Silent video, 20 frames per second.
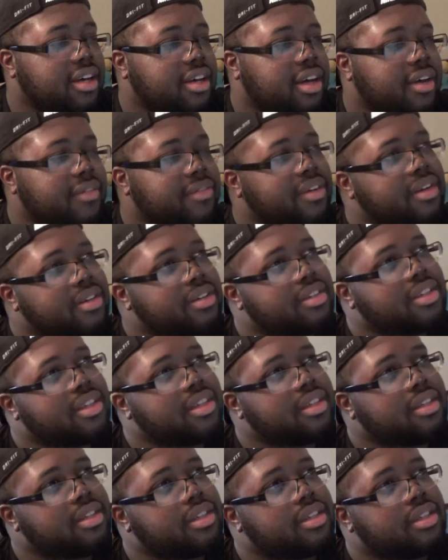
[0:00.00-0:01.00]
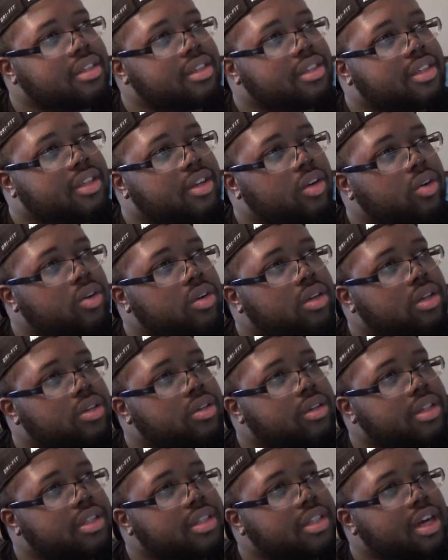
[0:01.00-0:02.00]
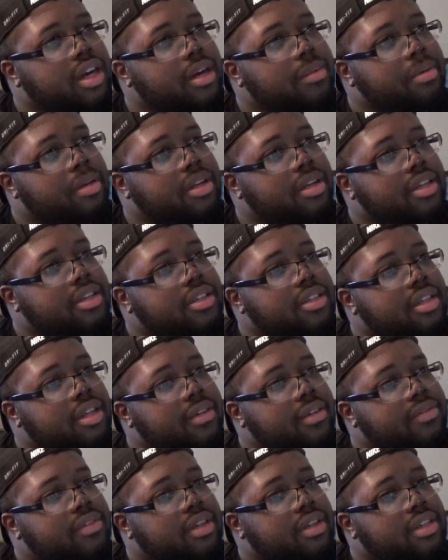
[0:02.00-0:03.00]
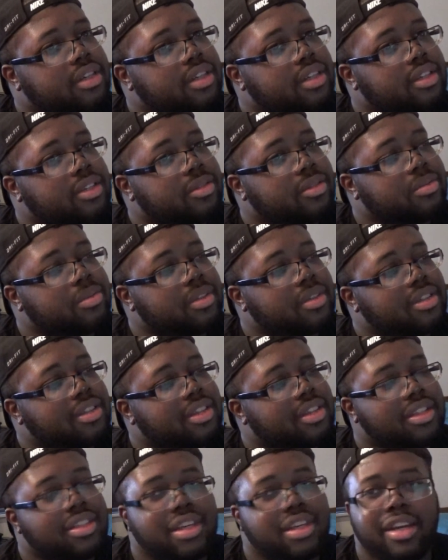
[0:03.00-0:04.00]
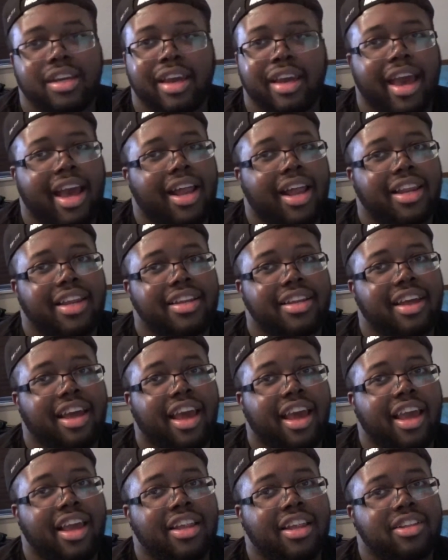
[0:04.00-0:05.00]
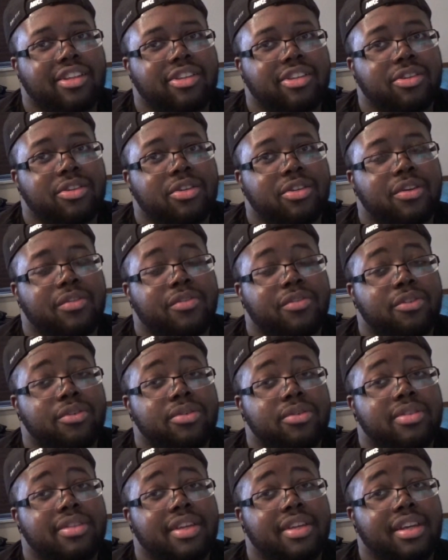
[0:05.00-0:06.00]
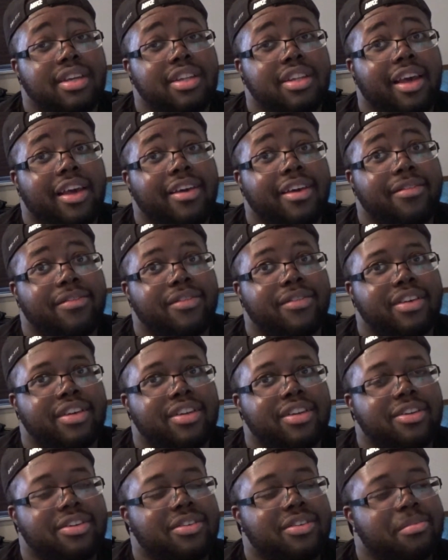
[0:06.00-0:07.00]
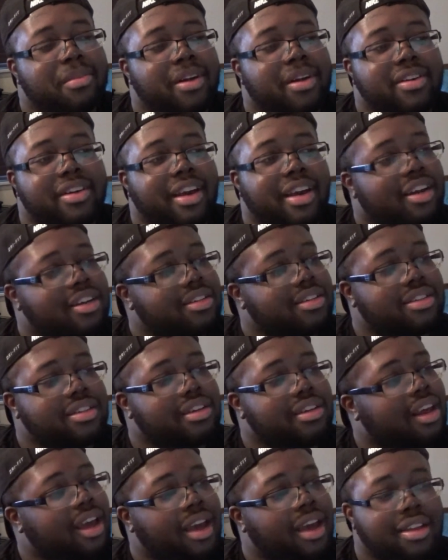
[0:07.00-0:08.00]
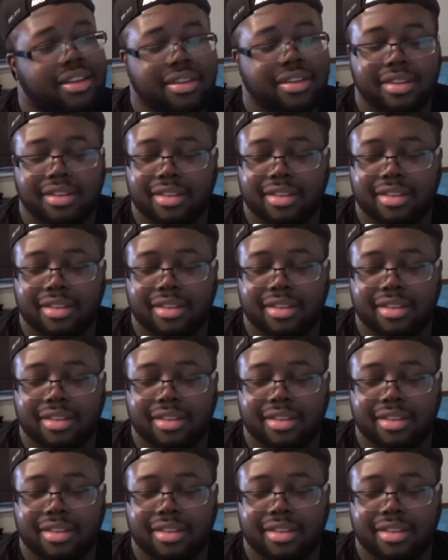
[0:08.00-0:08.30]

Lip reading: Have I done the only cringe compilation I've done is with DJ Khaled, and if you've seen that video, my reaction to that,